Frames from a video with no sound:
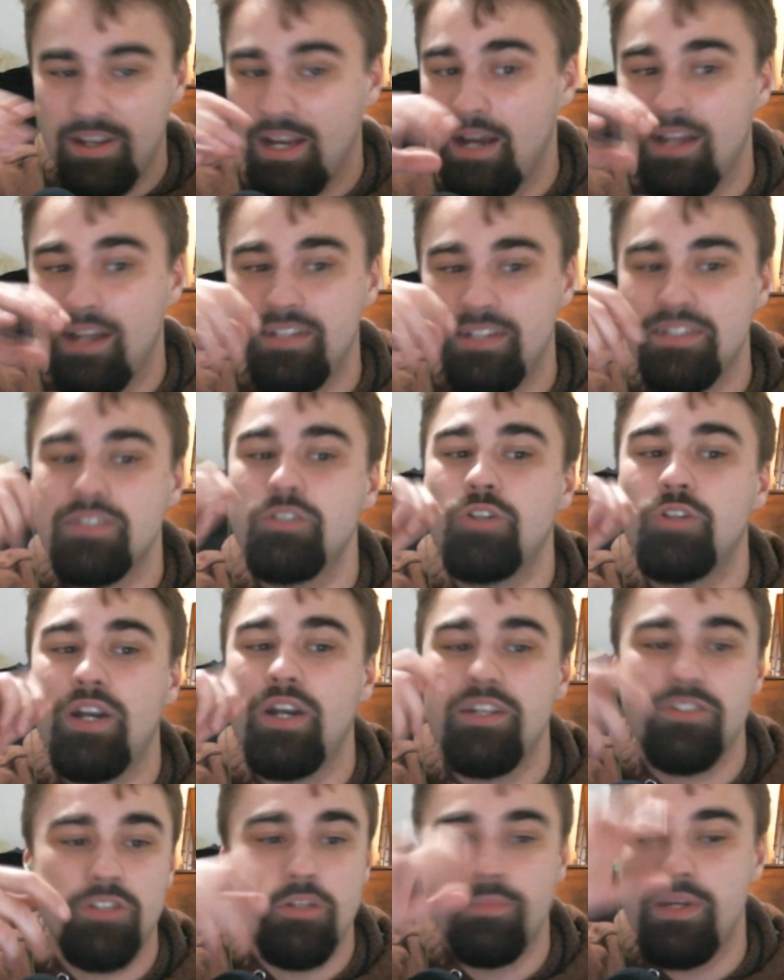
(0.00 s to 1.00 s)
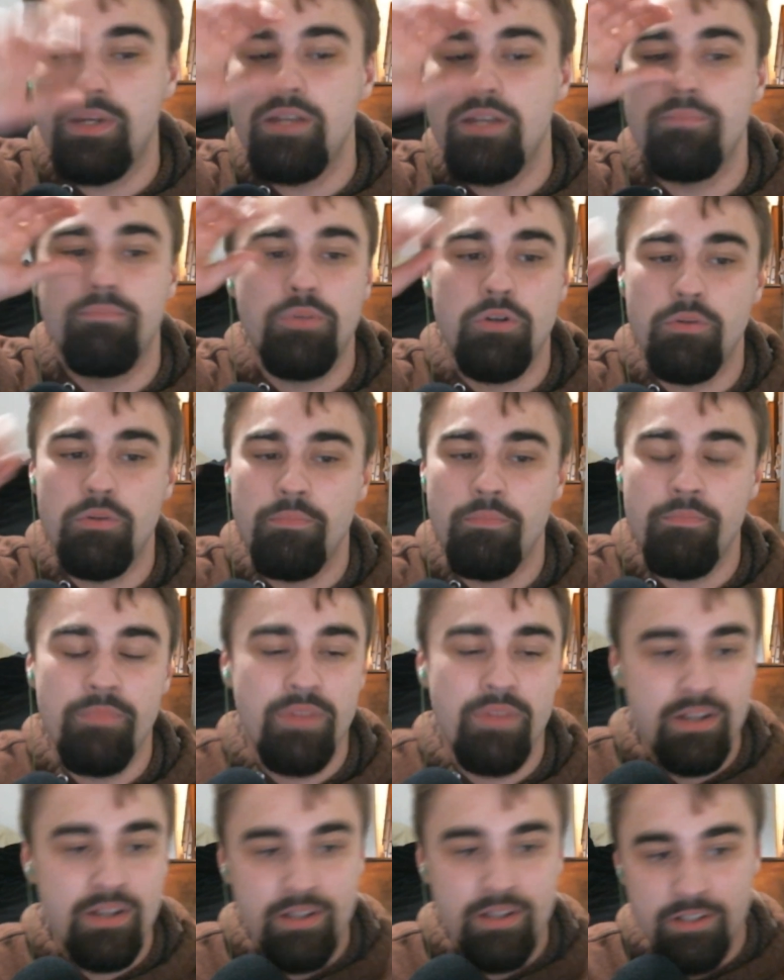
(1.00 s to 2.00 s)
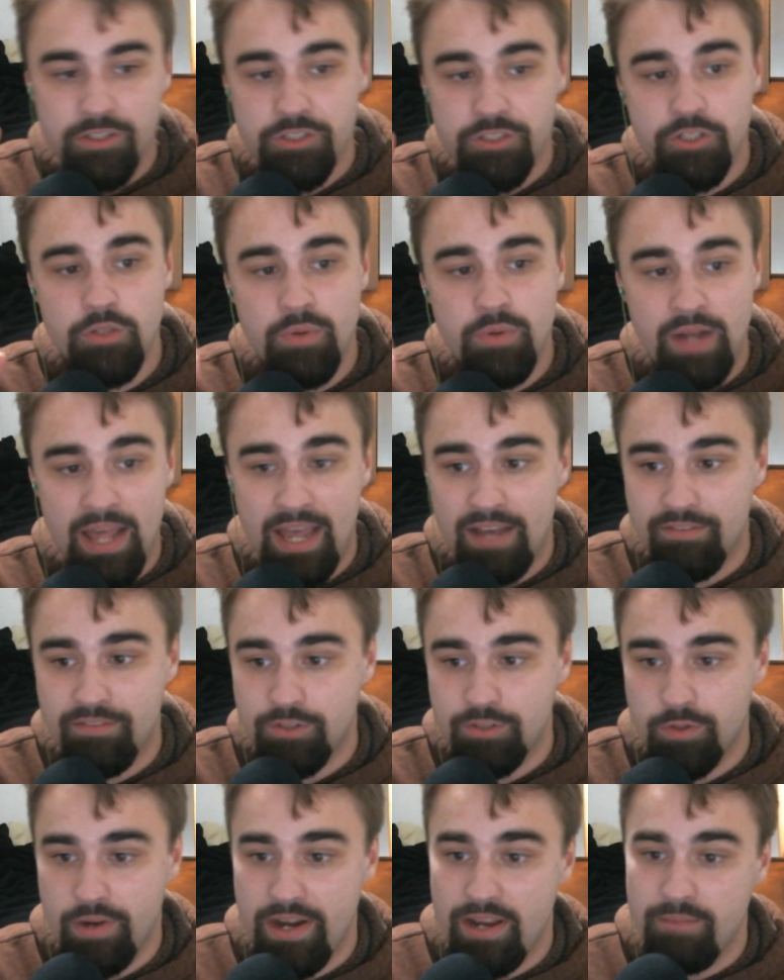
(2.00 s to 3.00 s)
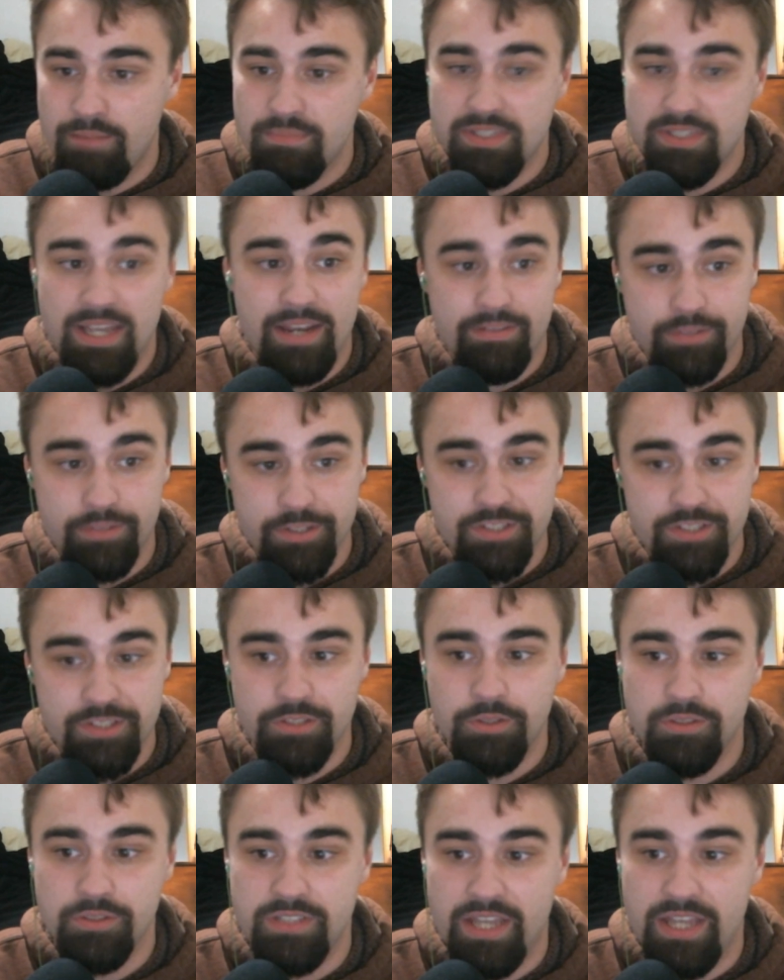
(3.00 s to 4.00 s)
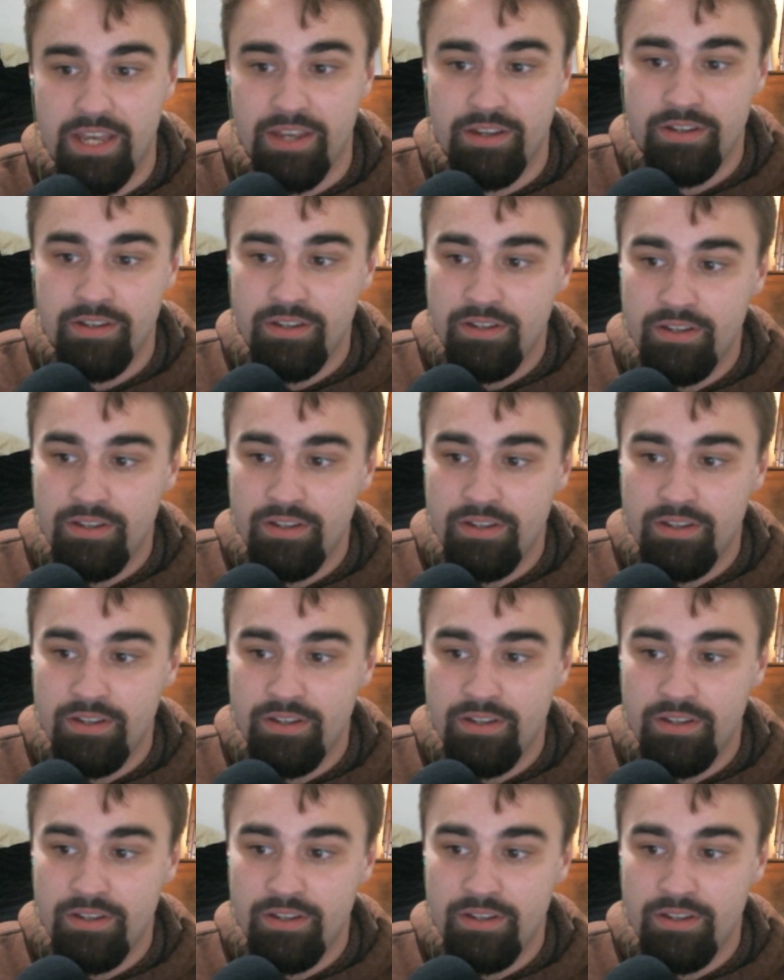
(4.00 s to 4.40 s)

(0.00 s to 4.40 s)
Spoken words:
I just dry scoop it and boom, 2.5 grams every single day.